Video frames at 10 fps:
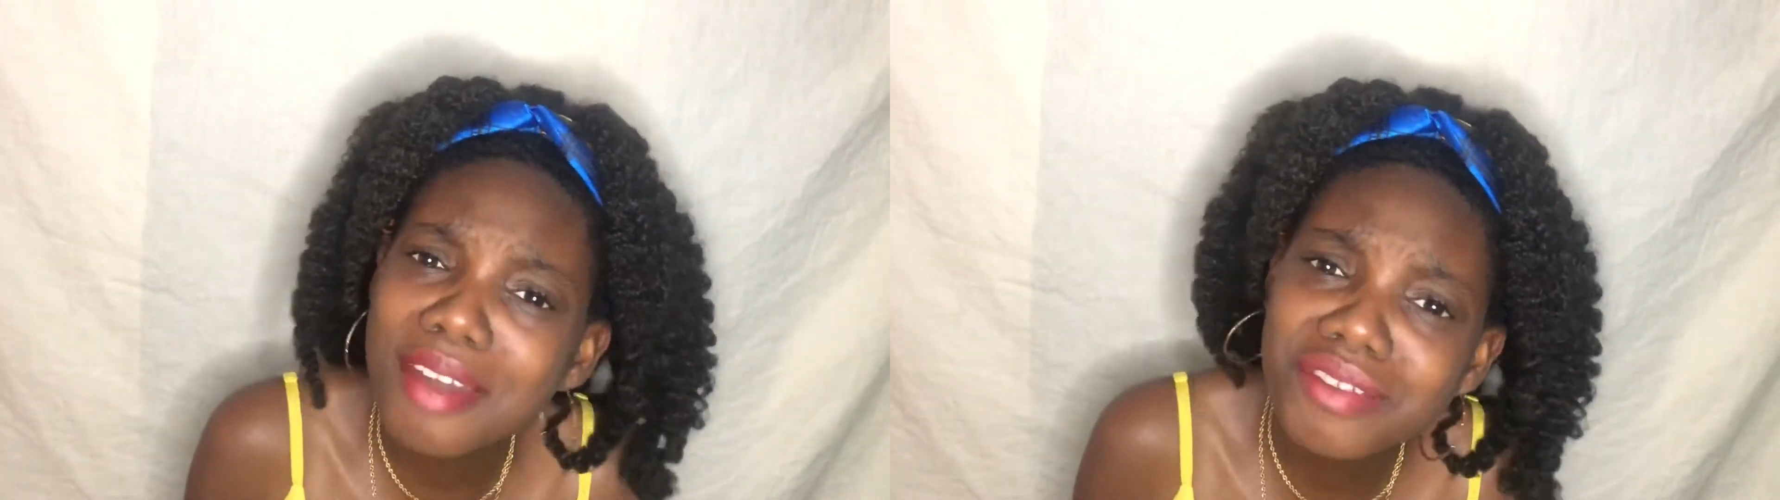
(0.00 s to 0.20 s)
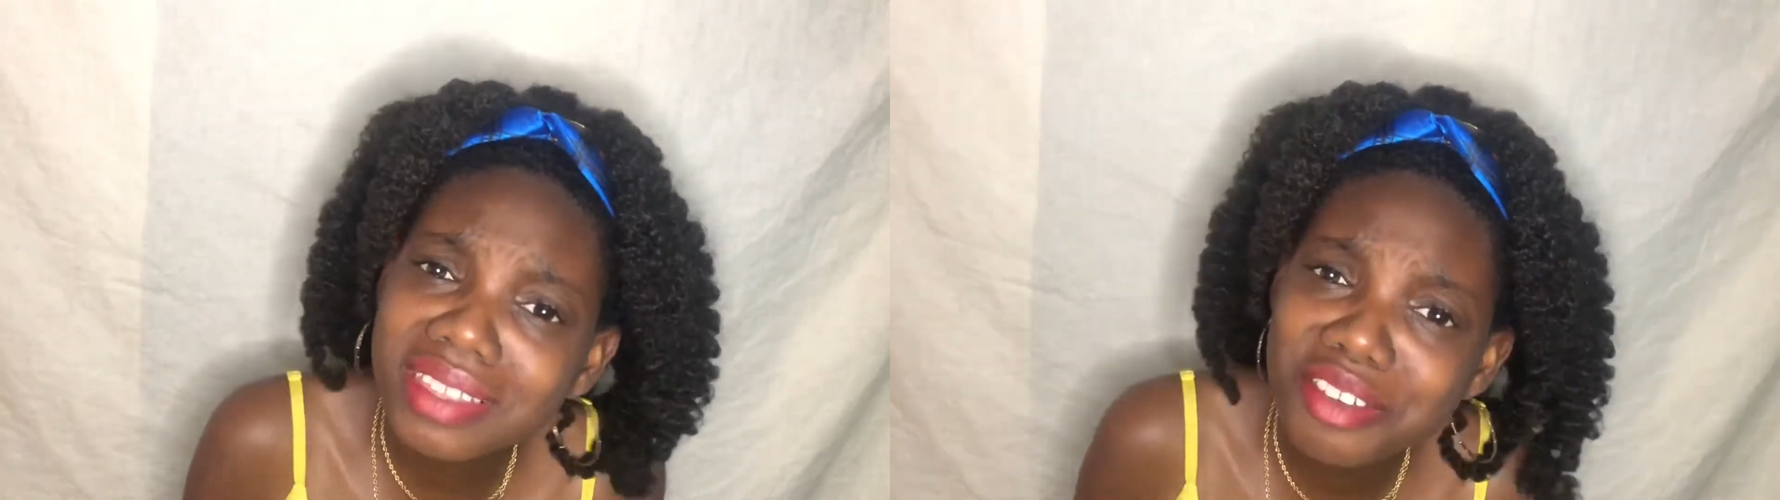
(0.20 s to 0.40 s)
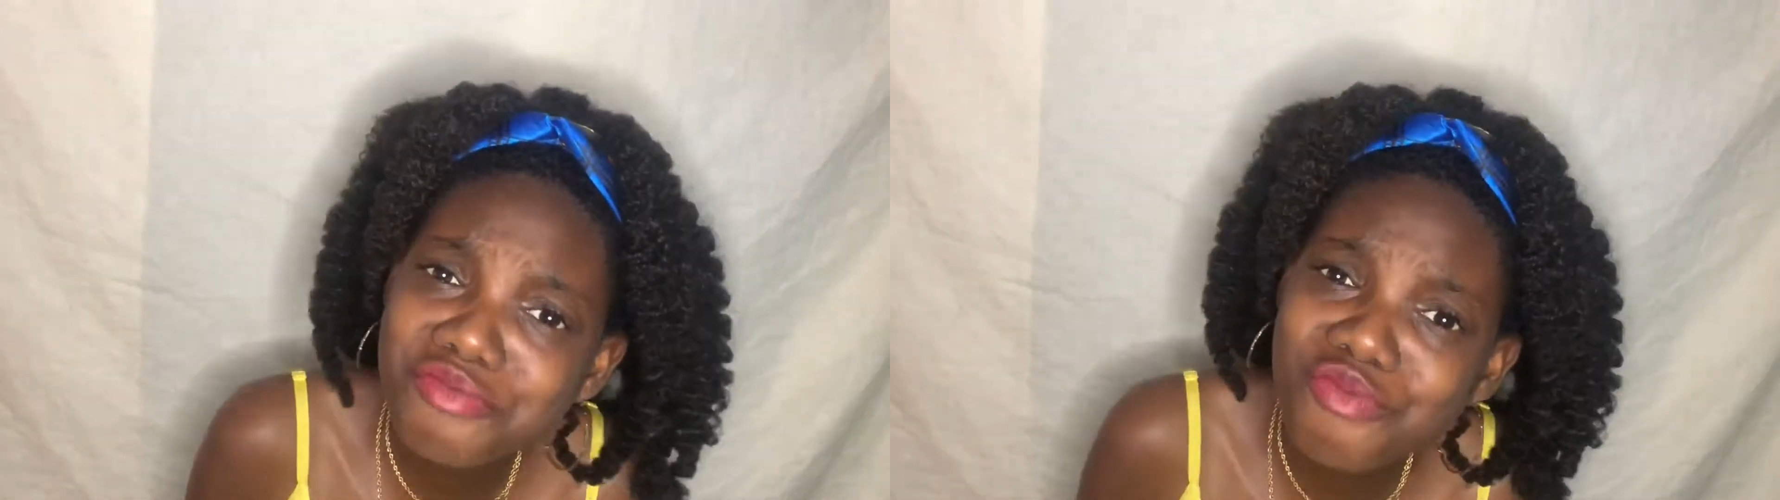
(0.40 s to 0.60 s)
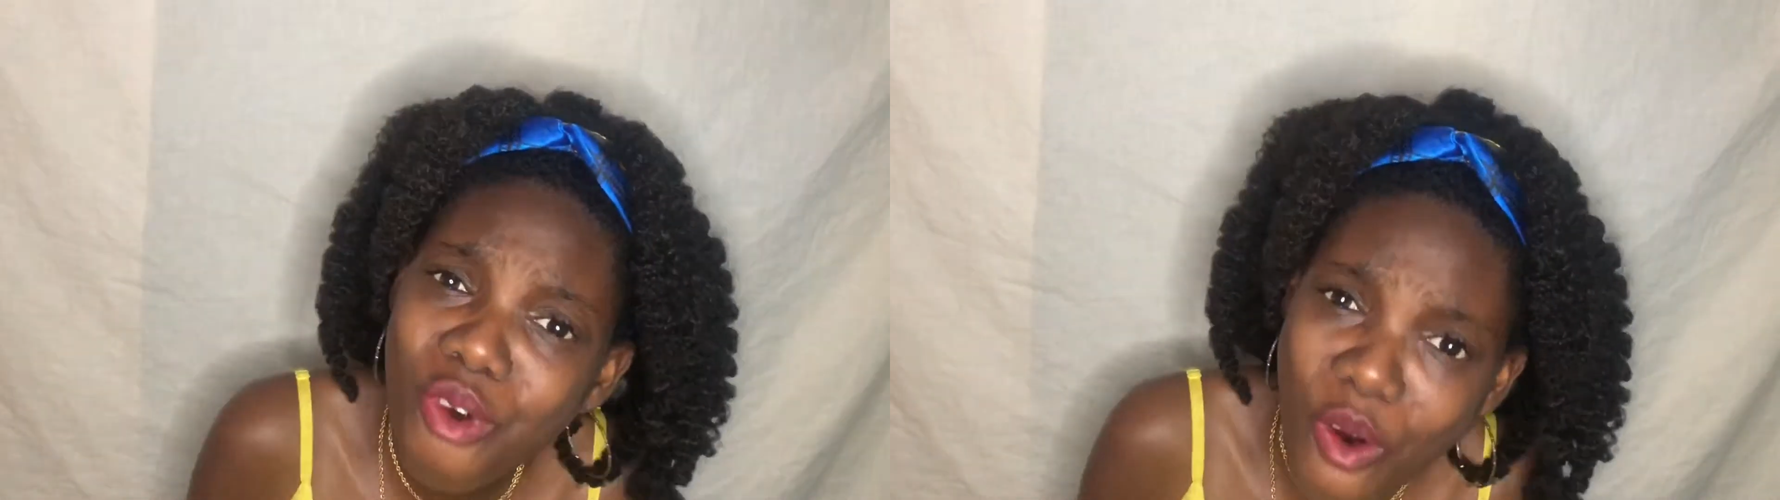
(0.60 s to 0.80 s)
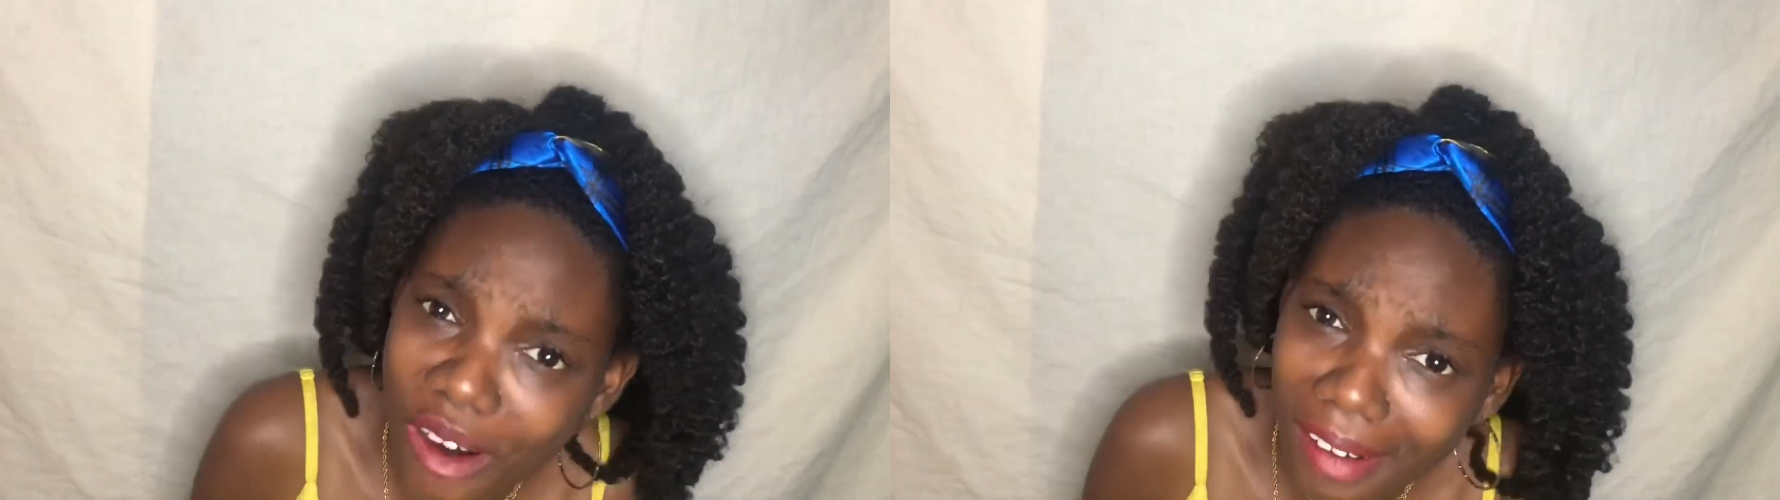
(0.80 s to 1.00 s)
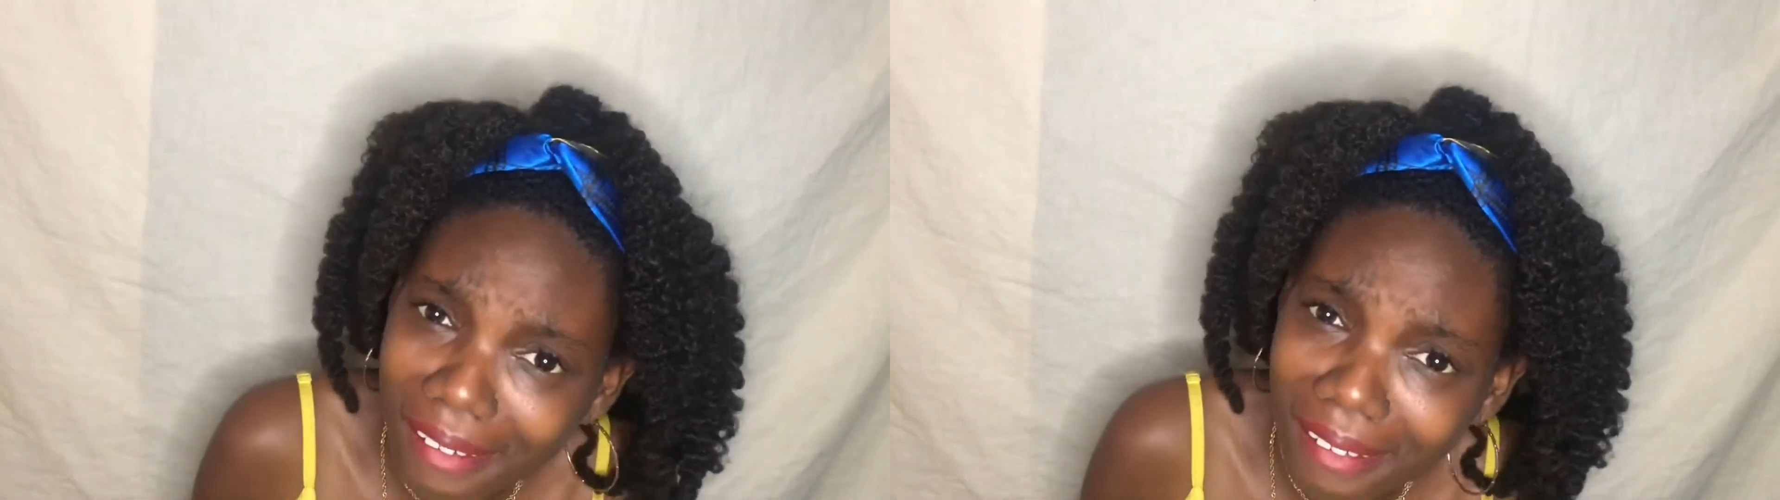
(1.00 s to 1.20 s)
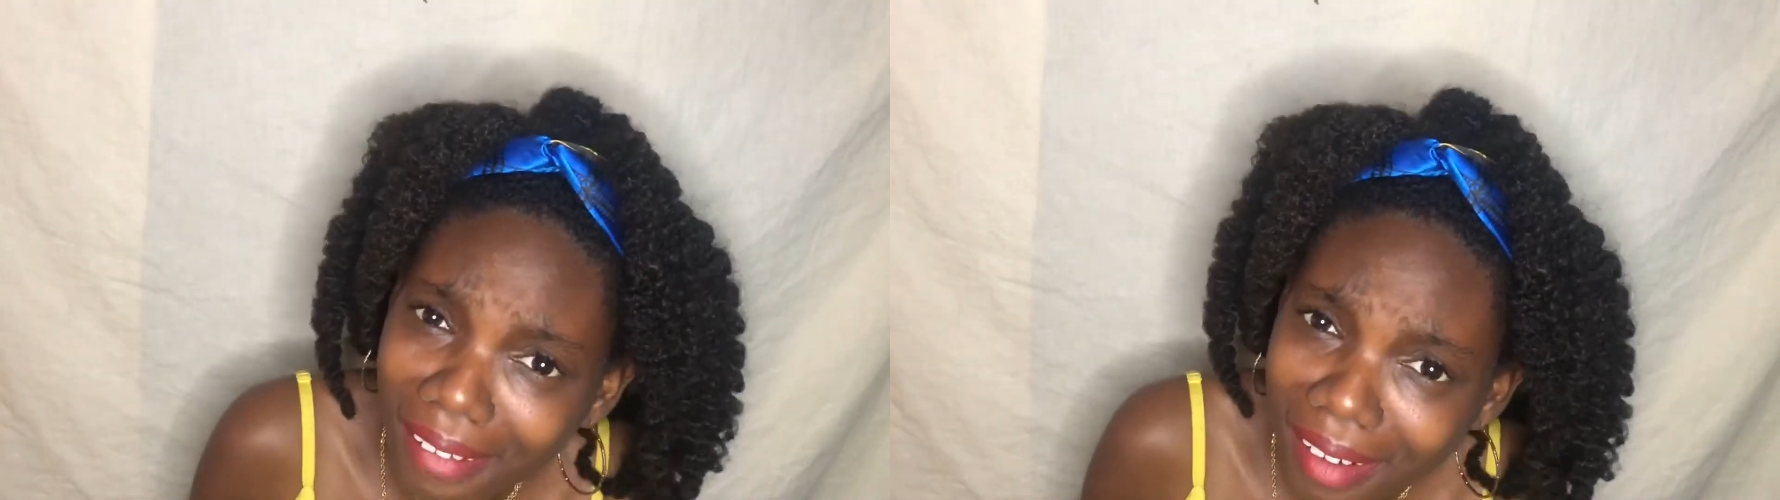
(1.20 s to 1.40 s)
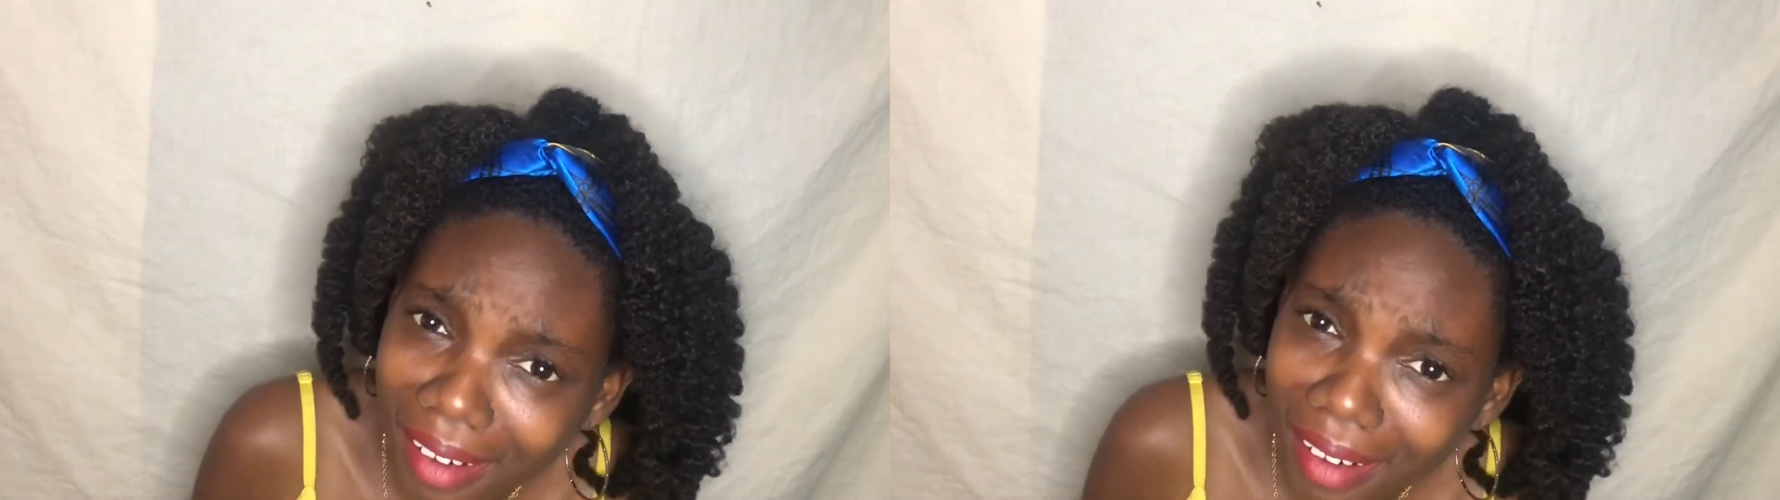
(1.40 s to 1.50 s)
everything wrong.